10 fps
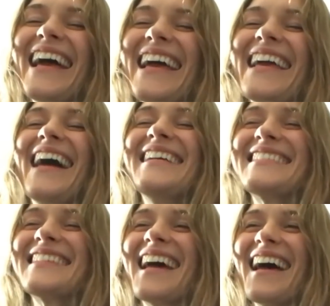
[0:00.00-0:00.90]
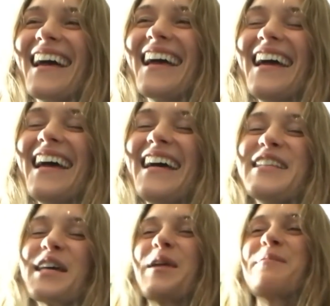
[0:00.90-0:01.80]
yes, yeah. It's like
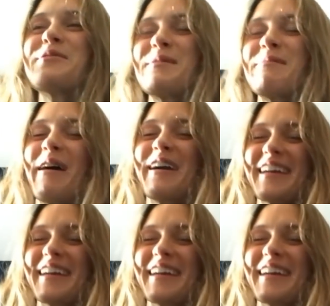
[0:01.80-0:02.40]
an amusement park.